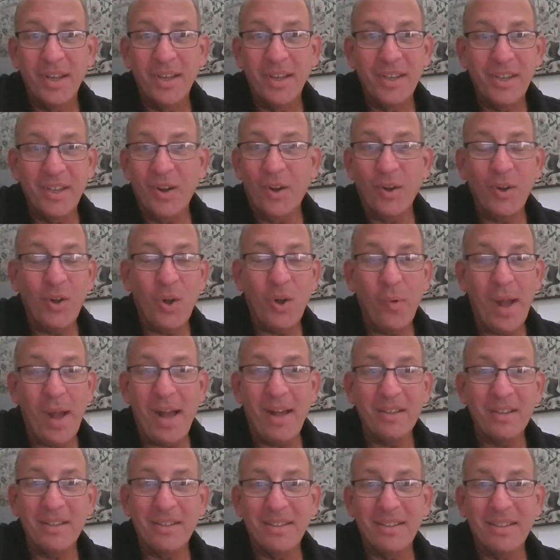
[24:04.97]
You don't go
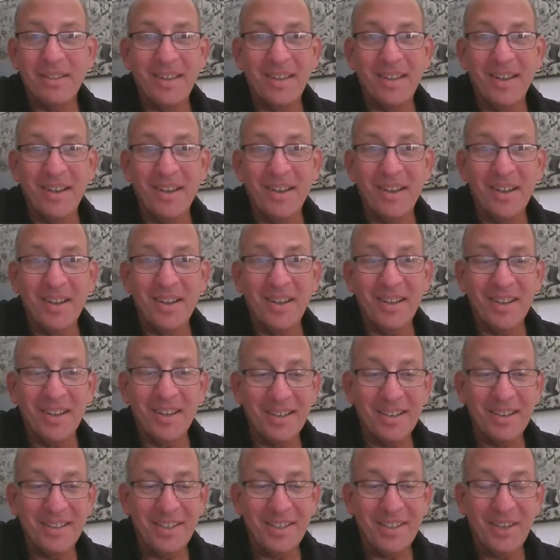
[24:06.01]
out and
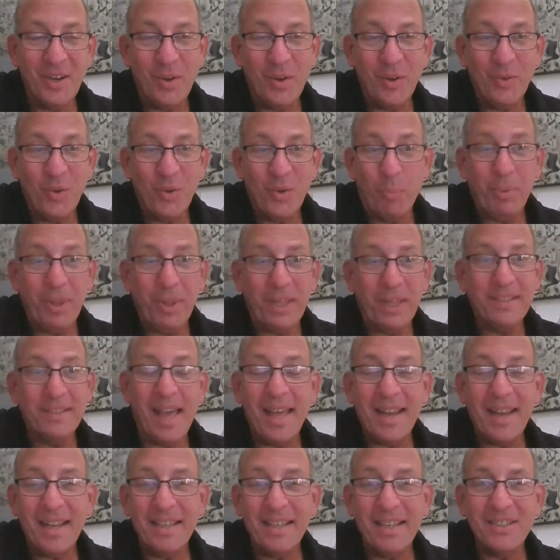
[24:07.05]
go play
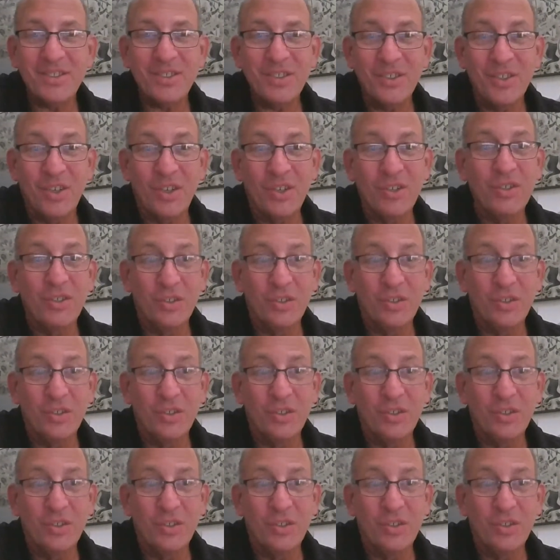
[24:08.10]
tennis.